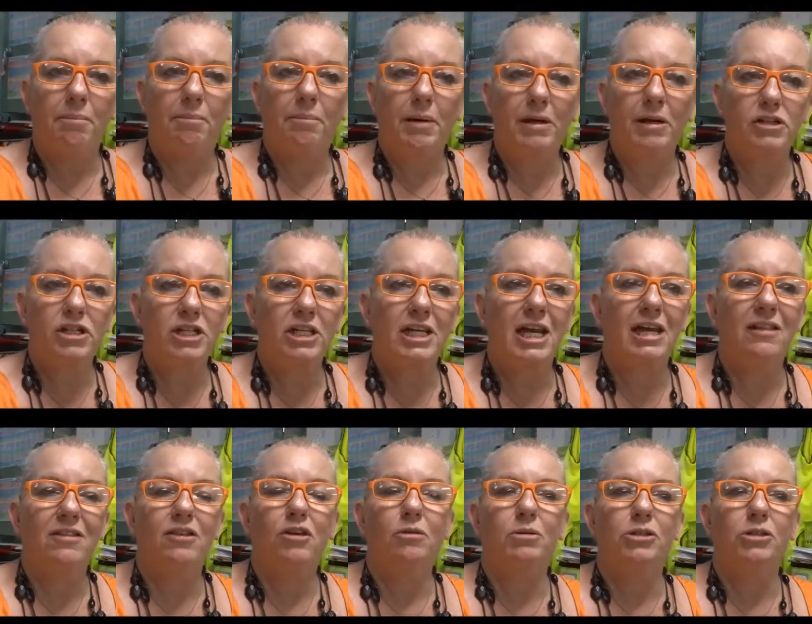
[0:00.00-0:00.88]
but she
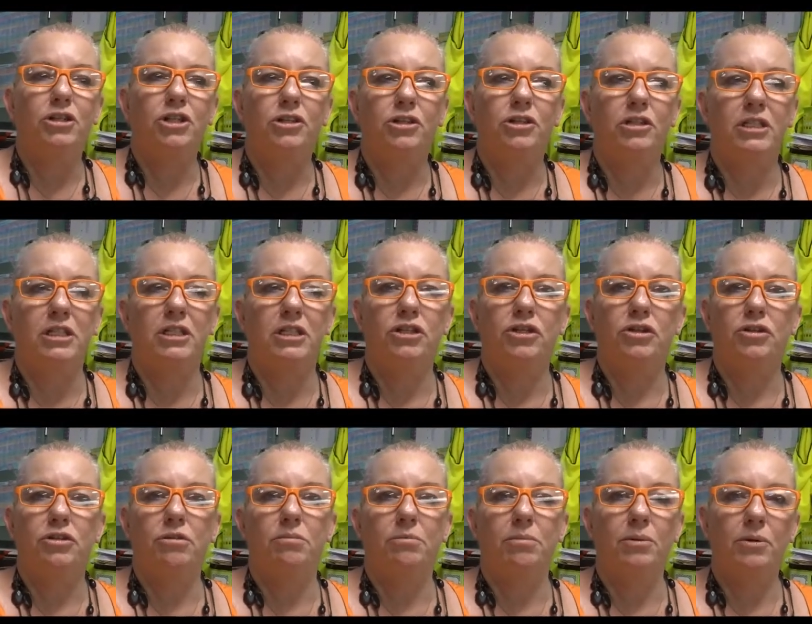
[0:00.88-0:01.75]
had the opportunity to
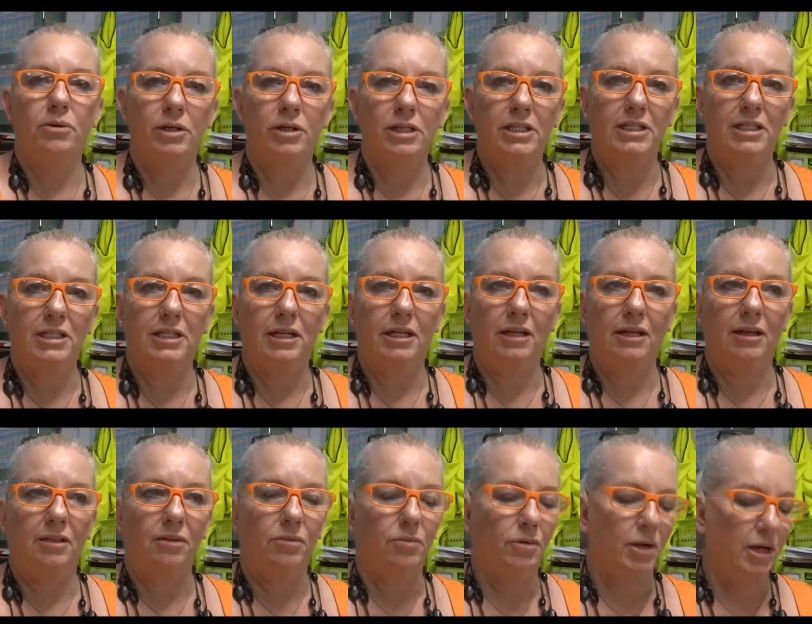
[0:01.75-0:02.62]
earn points in
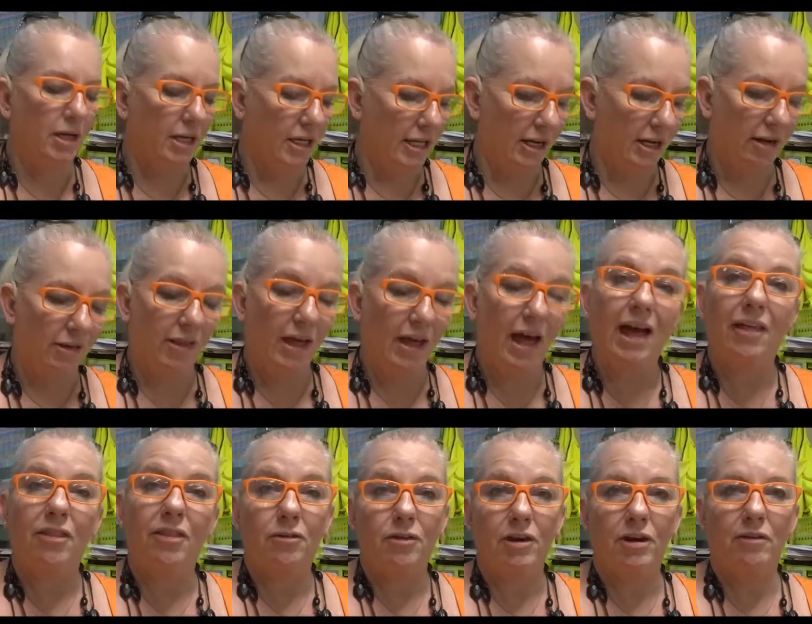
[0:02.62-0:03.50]
other
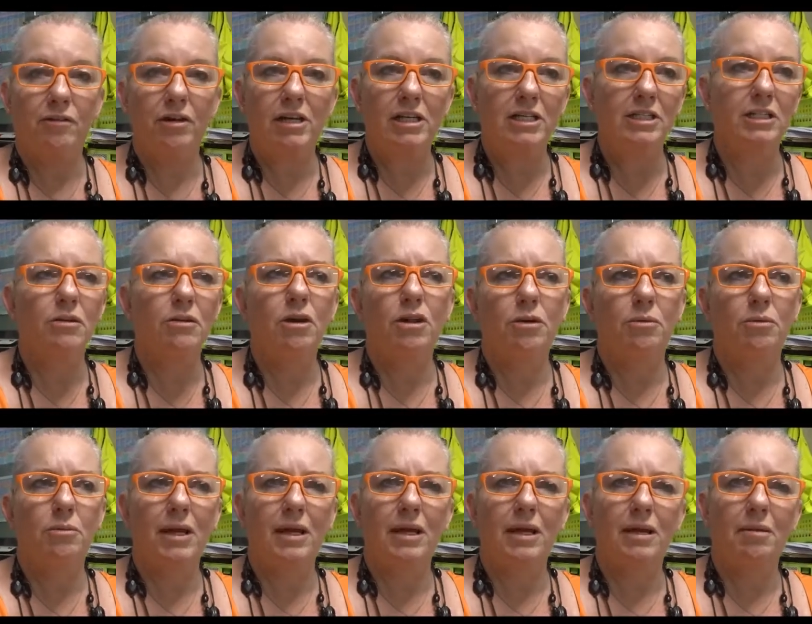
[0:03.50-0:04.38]
areas. So I thought
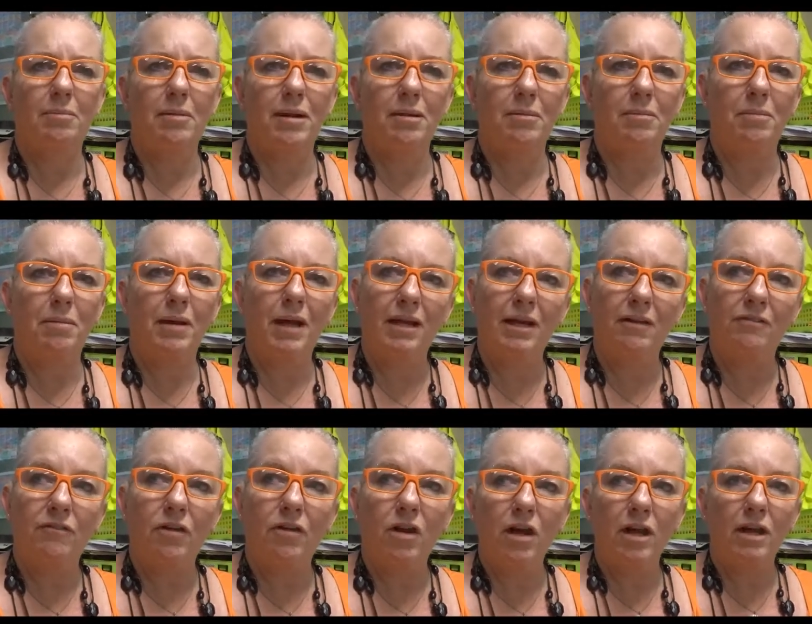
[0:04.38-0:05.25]
making a paper plane
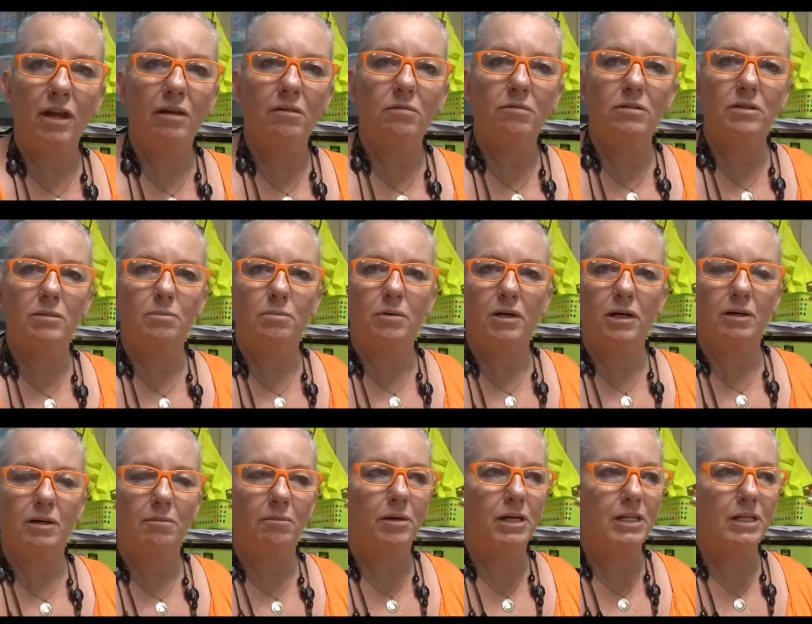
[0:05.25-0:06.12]
and flying it was
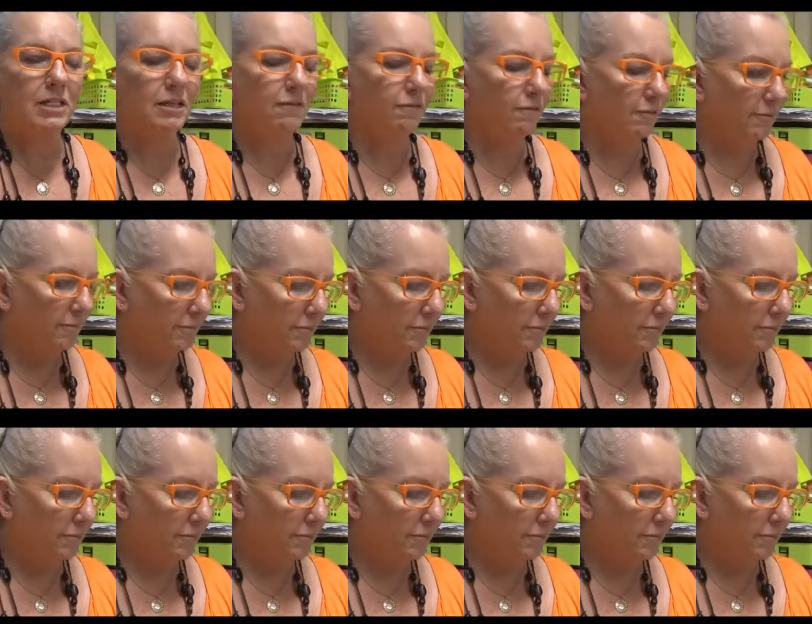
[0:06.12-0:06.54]
pretty impressive.